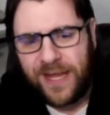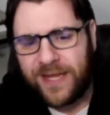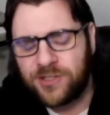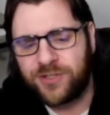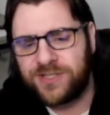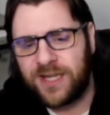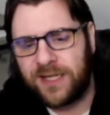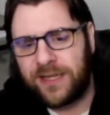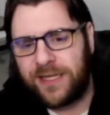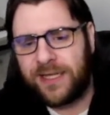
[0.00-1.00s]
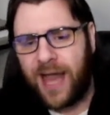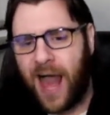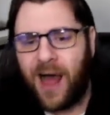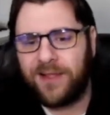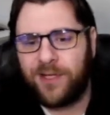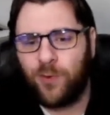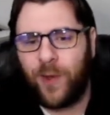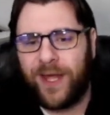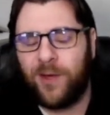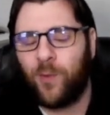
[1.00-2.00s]
Interestingly, Colleen
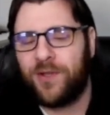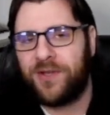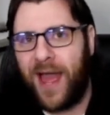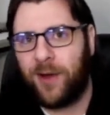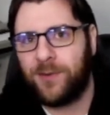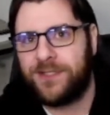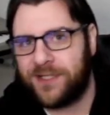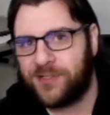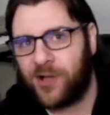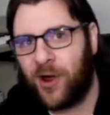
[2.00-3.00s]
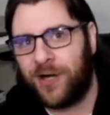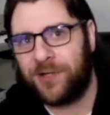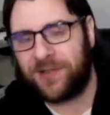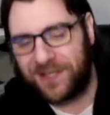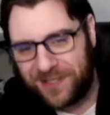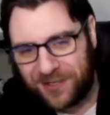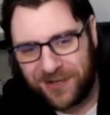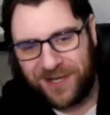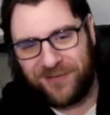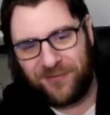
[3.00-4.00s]
Wing will now discard
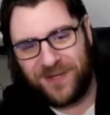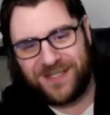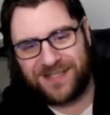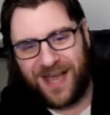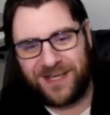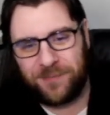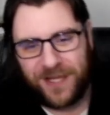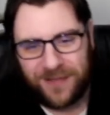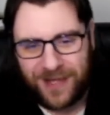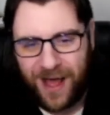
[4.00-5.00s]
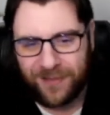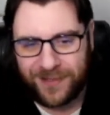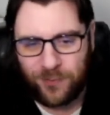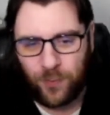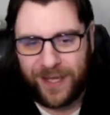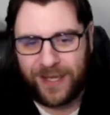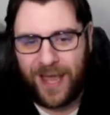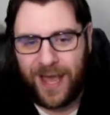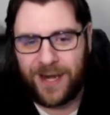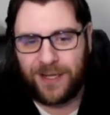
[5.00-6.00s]
Leader if we decide to play the Colleen Wing
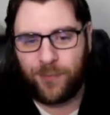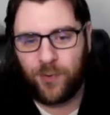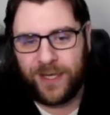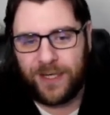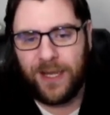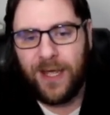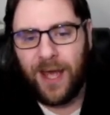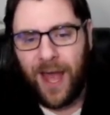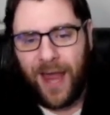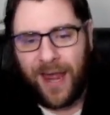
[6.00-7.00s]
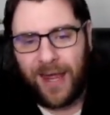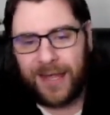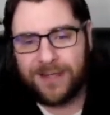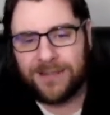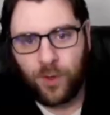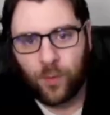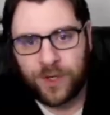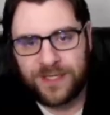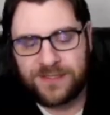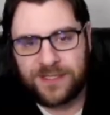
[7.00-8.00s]
at any point, and we're
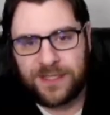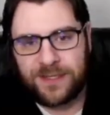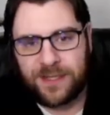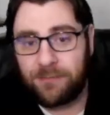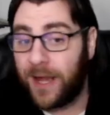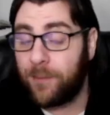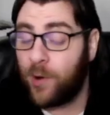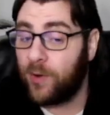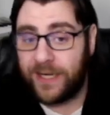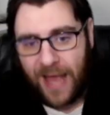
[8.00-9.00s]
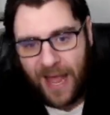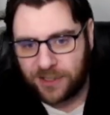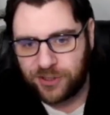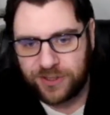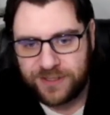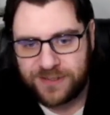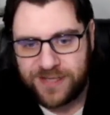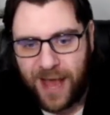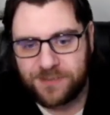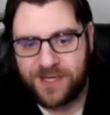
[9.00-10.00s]
going to see that my opponent actually
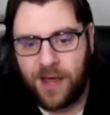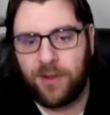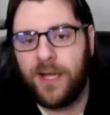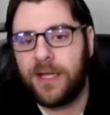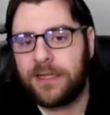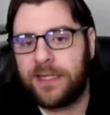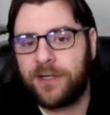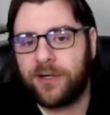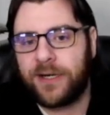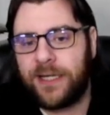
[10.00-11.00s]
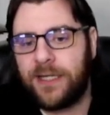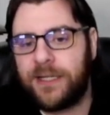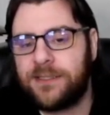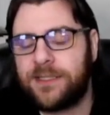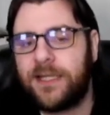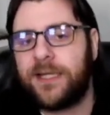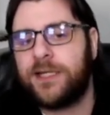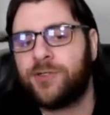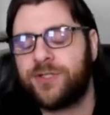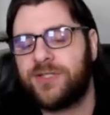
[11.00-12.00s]
snaps. Now, Leader is
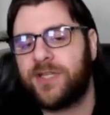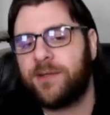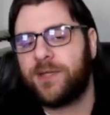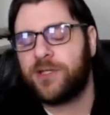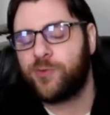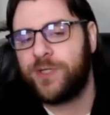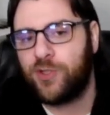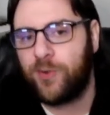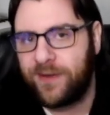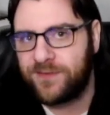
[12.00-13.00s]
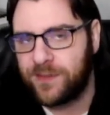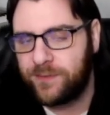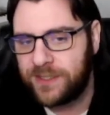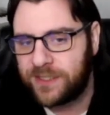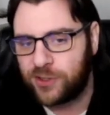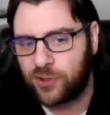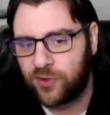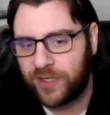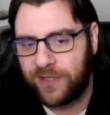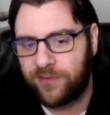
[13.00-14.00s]
interesting because we do have some
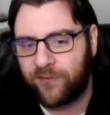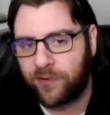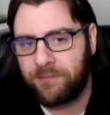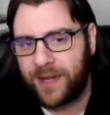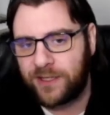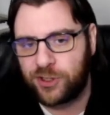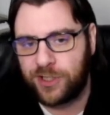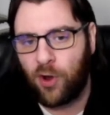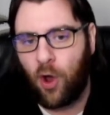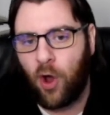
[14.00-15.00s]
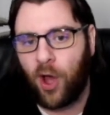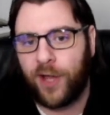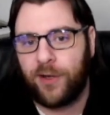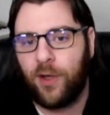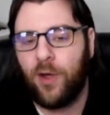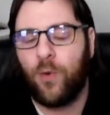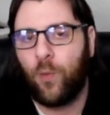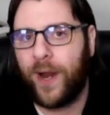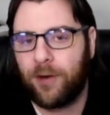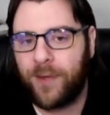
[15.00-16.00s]
additional information on
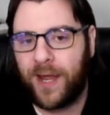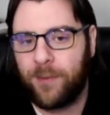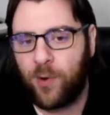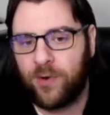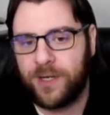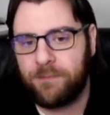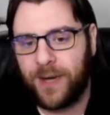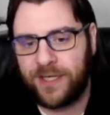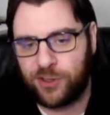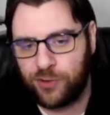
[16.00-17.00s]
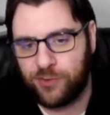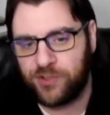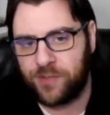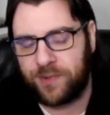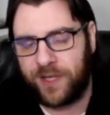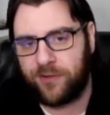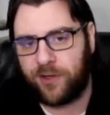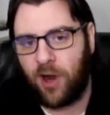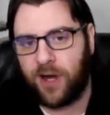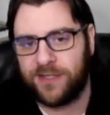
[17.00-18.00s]
where my opponent might choose to play their
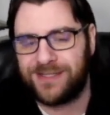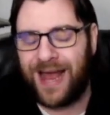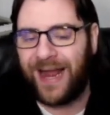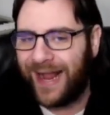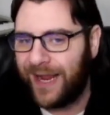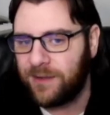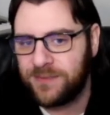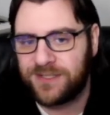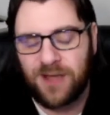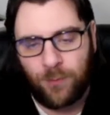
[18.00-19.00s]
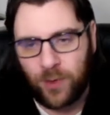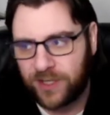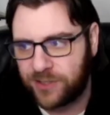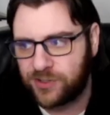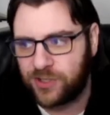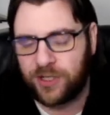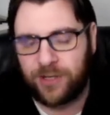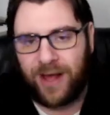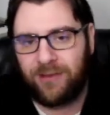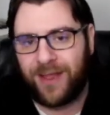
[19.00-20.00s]
cards. I am somewhat concerned
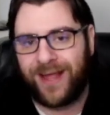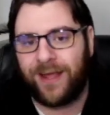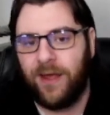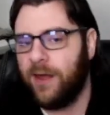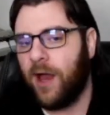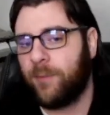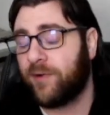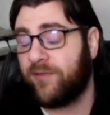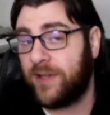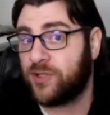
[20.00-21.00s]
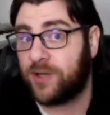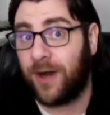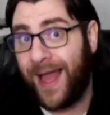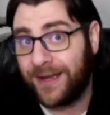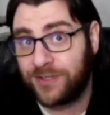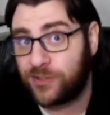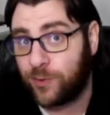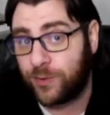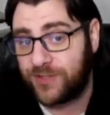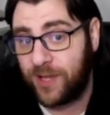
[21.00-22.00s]
about like a Professor X
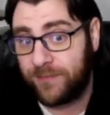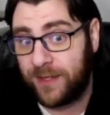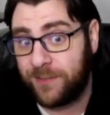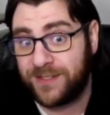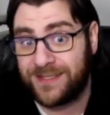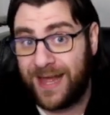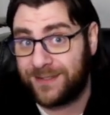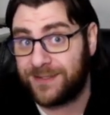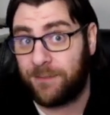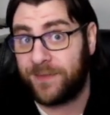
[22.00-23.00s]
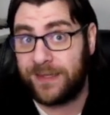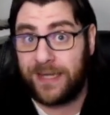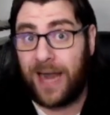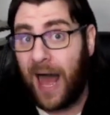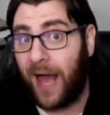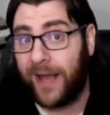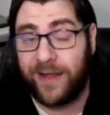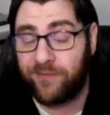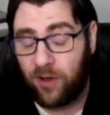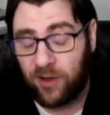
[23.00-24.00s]
or something, because that's something that I
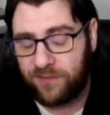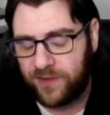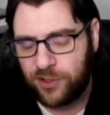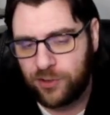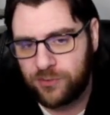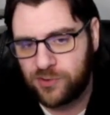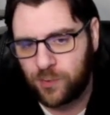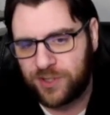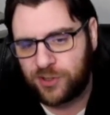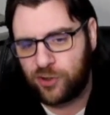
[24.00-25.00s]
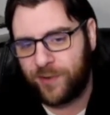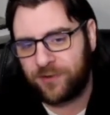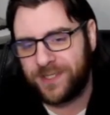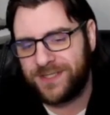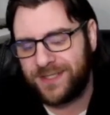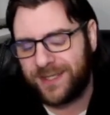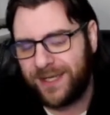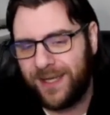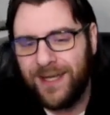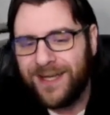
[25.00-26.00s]
have often used with Atuma
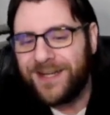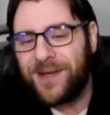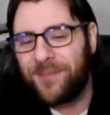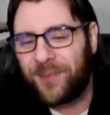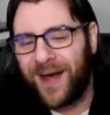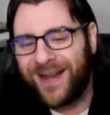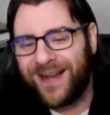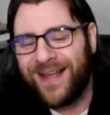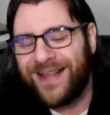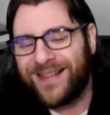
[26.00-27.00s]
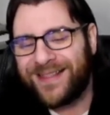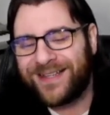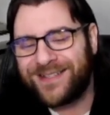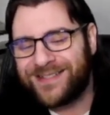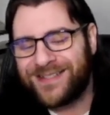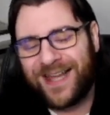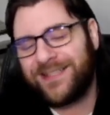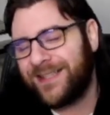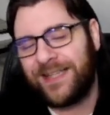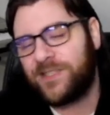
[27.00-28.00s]
recently, but
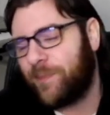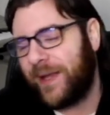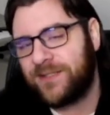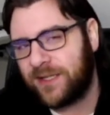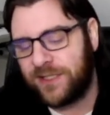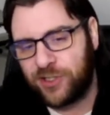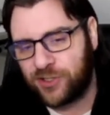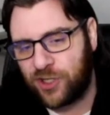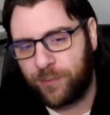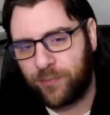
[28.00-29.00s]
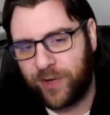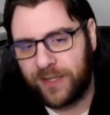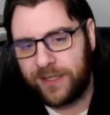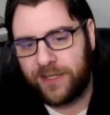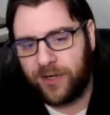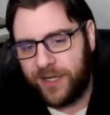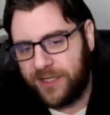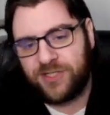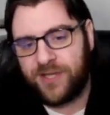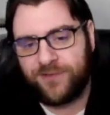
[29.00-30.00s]
that's basically just going to brick Leader, and I
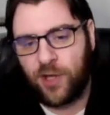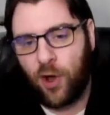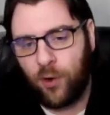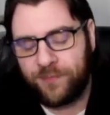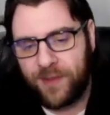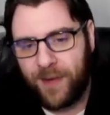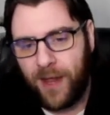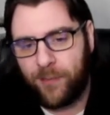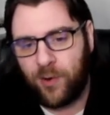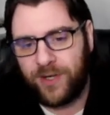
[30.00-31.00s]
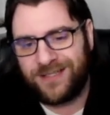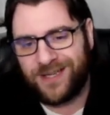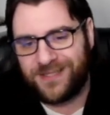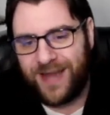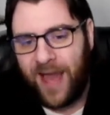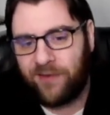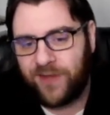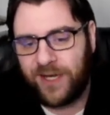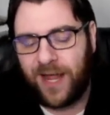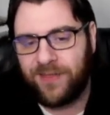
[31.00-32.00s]
just have to hope that my opponent doesn't have
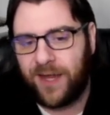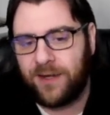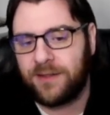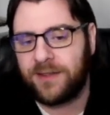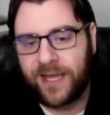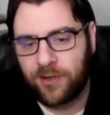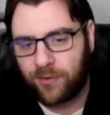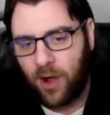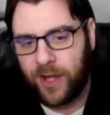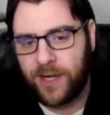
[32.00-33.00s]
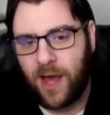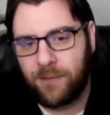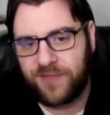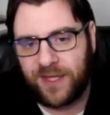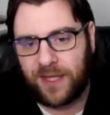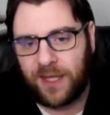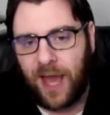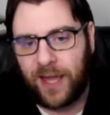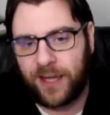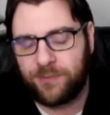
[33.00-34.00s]
it. And then later on, I'm thinking
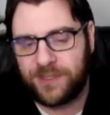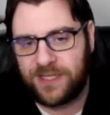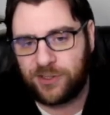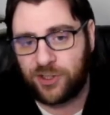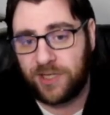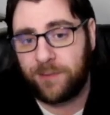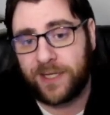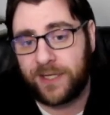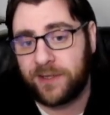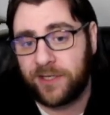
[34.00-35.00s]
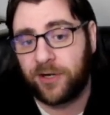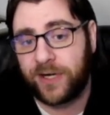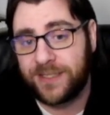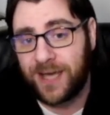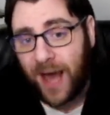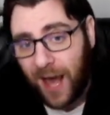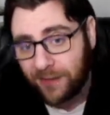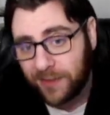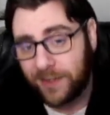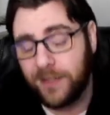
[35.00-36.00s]
I could potentially play Leader into
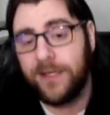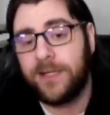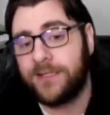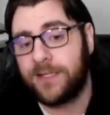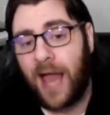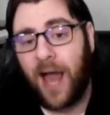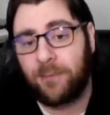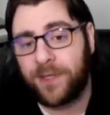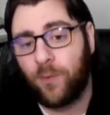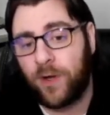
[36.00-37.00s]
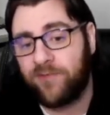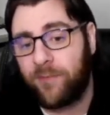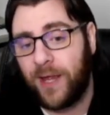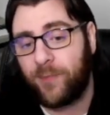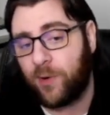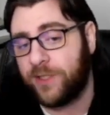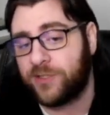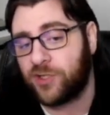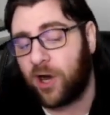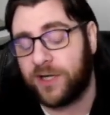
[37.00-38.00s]
Hala to copy one of my
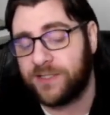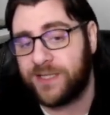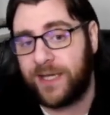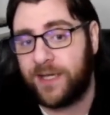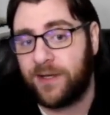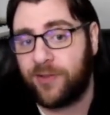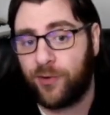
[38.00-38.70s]
opponent's cards in the